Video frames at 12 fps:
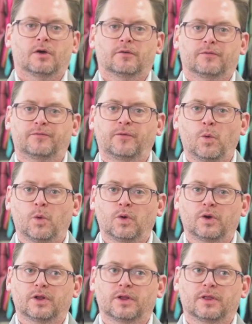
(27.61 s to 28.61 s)

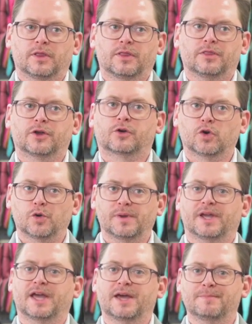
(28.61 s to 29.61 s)
for the
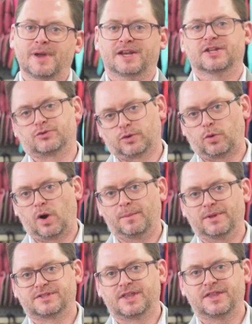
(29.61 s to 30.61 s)
grooming and maintenance
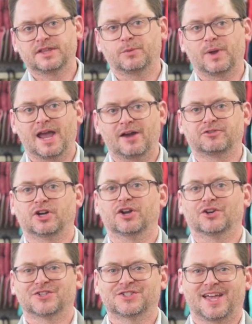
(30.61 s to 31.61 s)
requirements, the thing that we have to
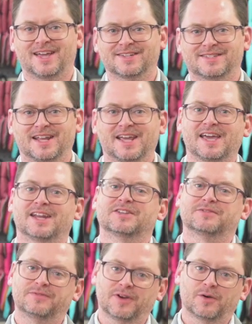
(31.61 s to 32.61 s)
understand is that it
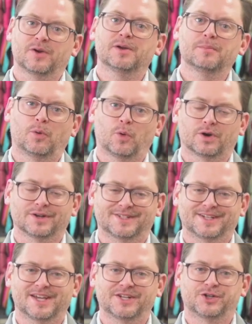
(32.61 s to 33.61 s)
is very important
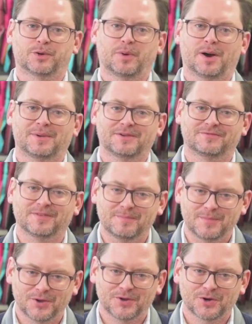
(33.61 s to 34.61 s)
to get your puppy
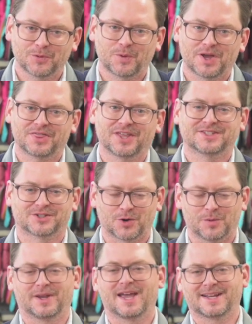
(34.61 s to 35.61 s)
familiar with its
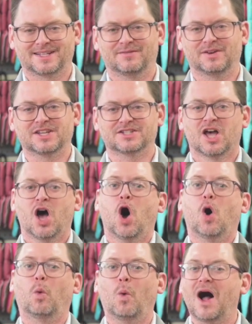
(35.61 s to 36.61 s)
grooming activities
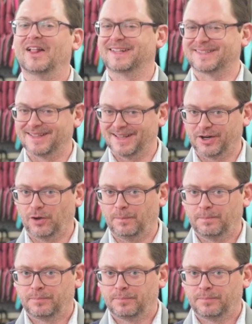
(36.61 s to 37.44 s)
while it's little.